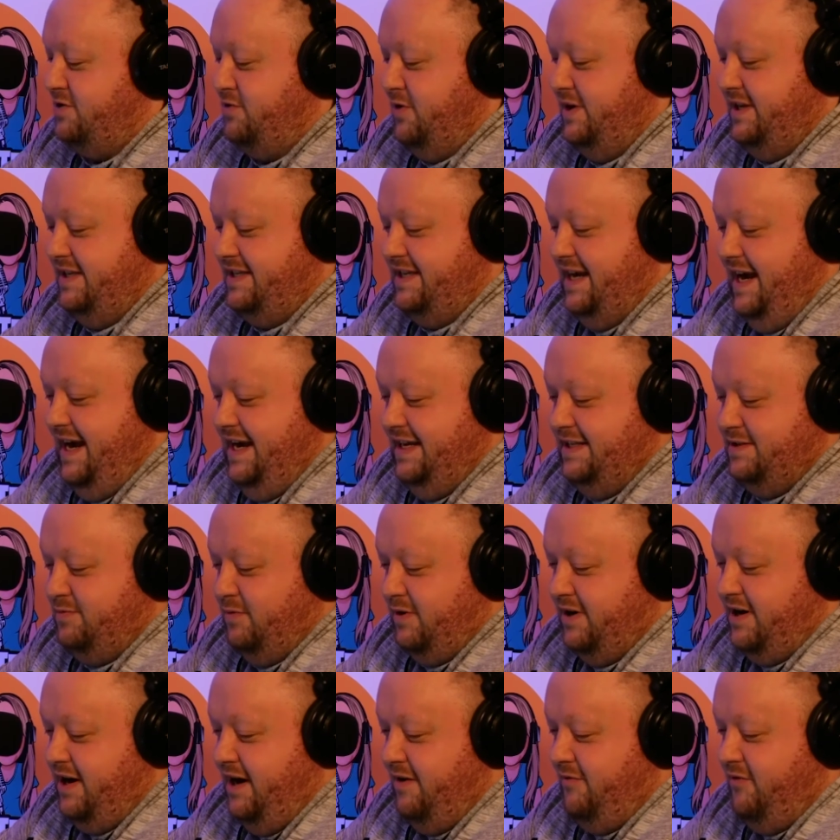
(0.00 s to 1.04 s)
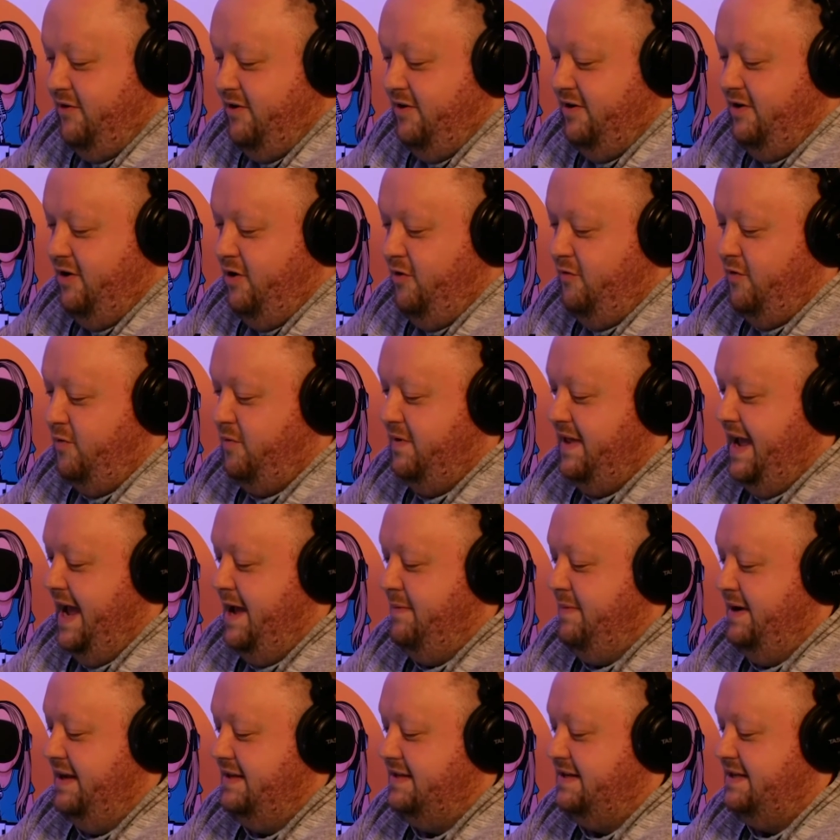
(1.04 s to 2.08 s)
street signs were covered over with
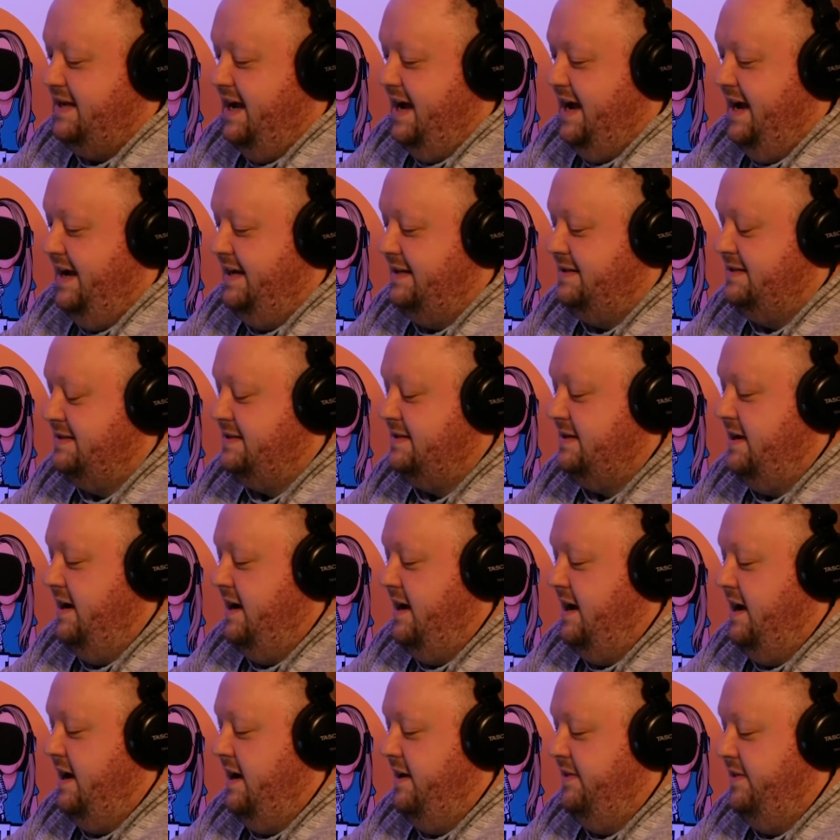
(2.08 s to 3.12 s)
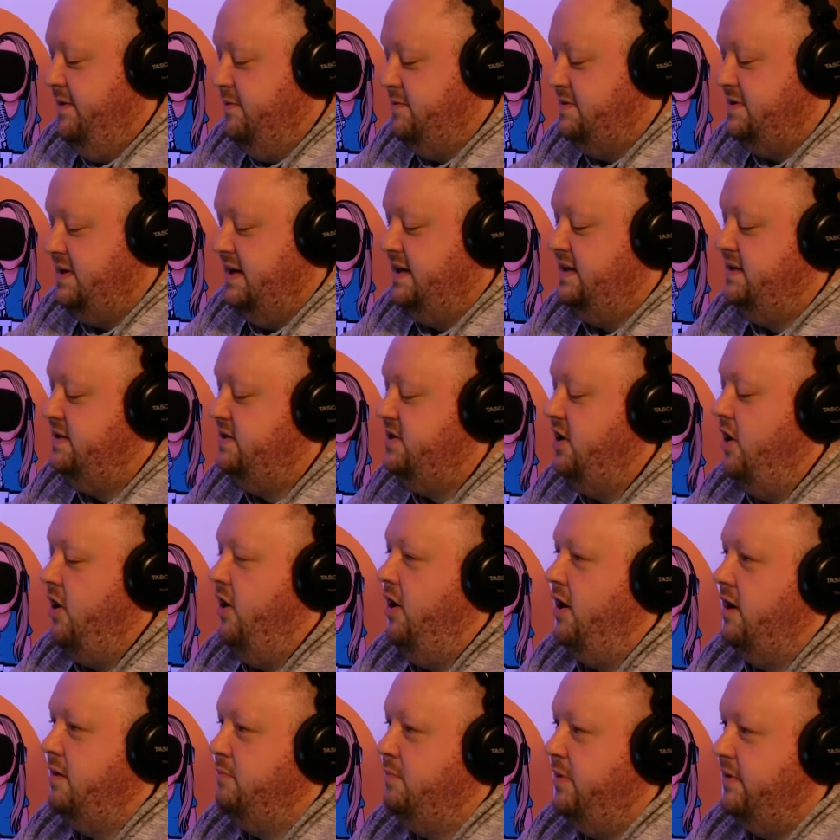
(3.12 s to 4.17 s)
handmade signs. Uh, there was like
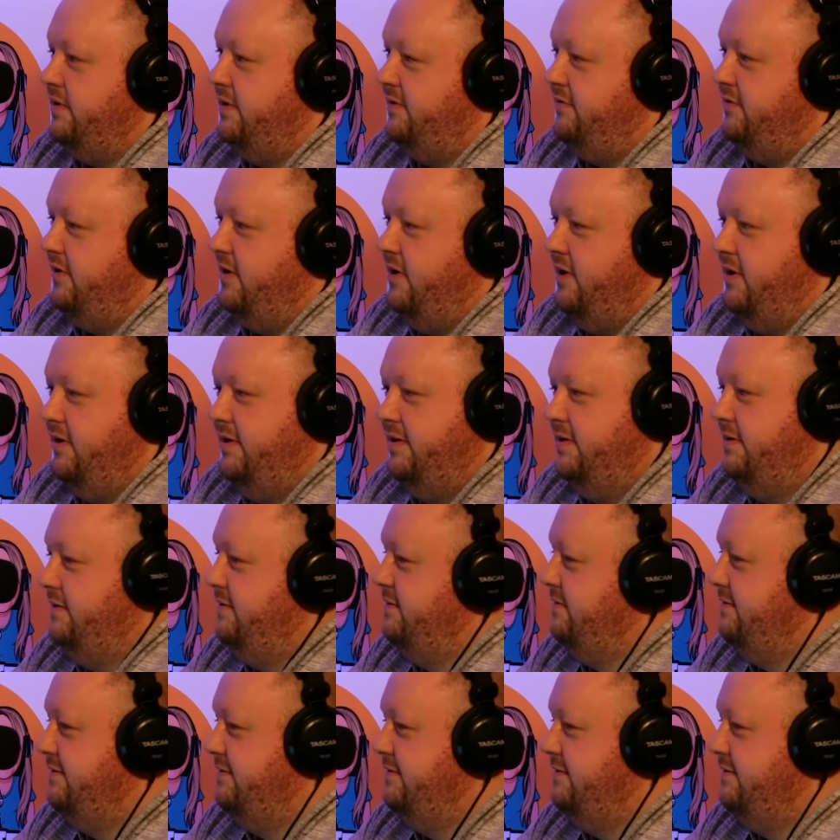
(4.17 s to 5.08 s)
Dong Boulevard.